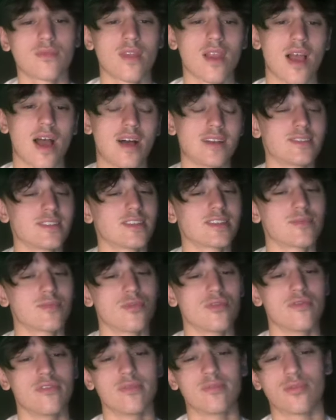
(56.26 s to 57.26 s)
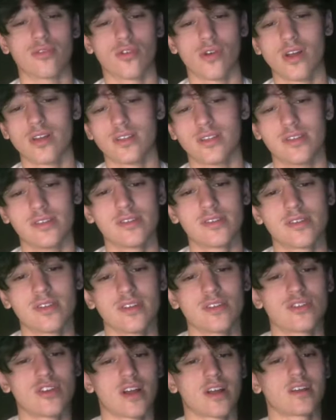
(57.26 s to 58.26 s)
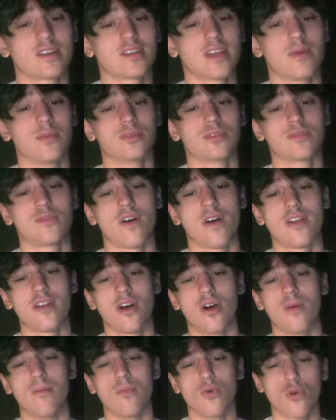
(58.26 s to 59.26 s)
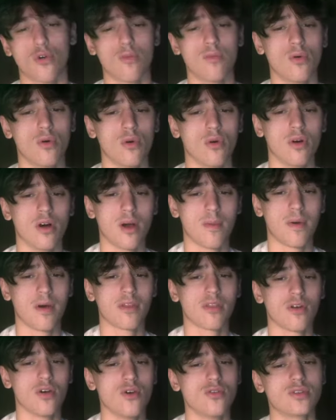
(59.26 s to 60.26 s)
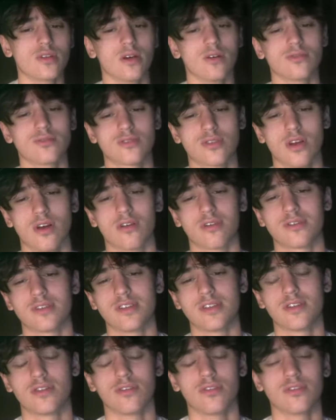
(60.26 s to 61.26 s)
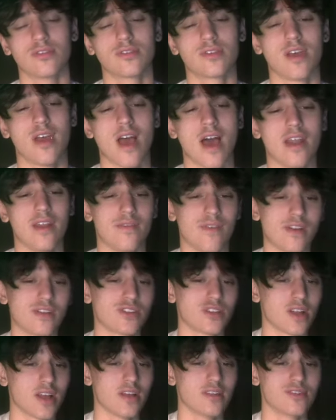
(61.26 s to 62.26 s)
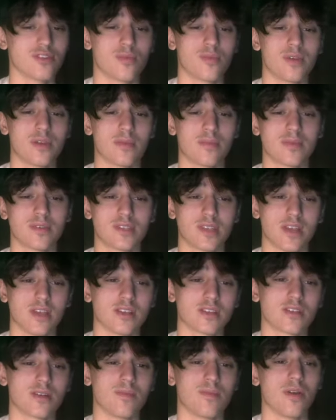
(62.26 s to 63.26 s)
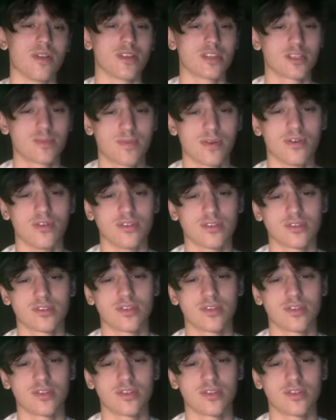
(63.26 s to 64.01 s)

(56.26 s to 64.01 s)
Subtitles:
As this movie progresses, Jack is able to find out more and more about the hotel's dark secrets, and eventually ends up being possessed by the spirits